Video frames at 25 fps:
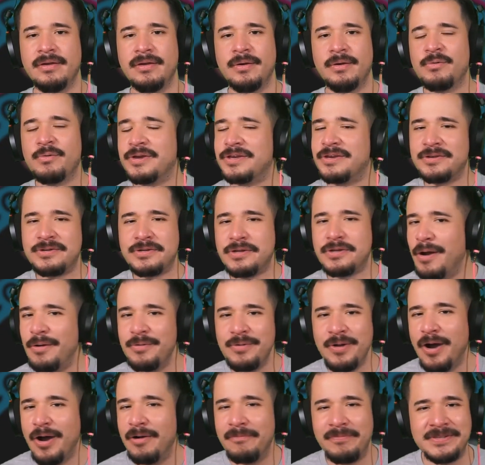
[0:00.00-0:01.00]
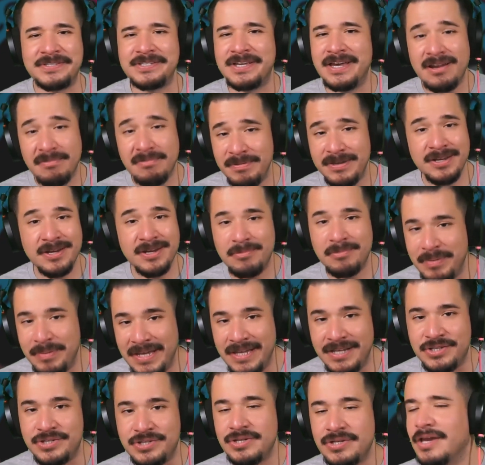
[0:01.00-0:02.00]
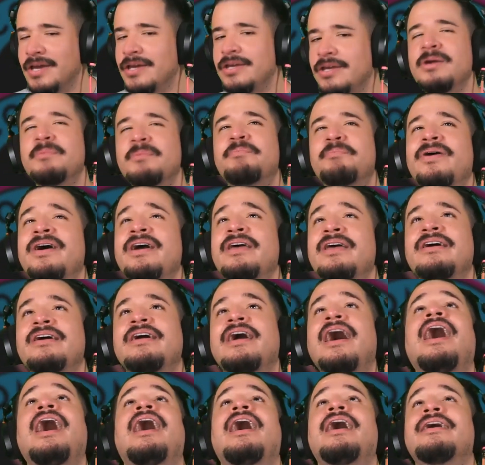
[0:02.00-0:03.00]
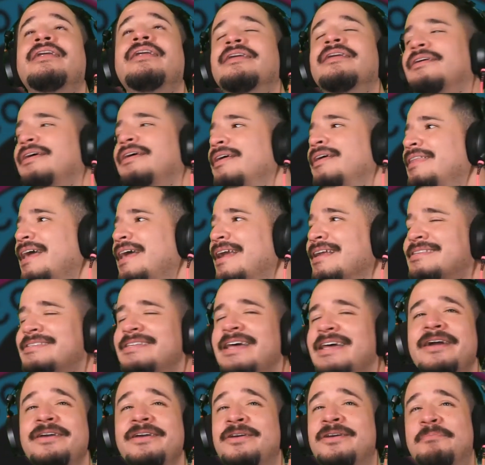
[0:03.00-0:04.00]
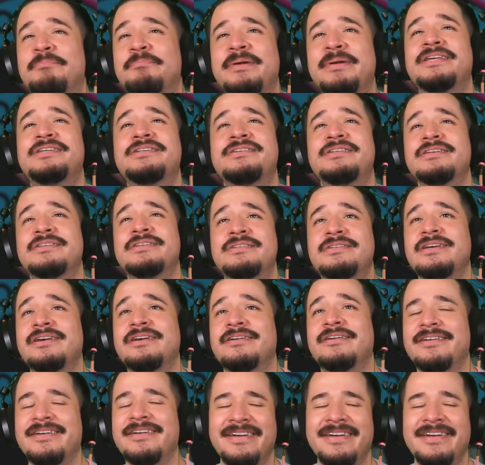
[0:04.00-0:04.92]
where you don't know if it's going to be your beach. You pray to God that it's not your beach this year.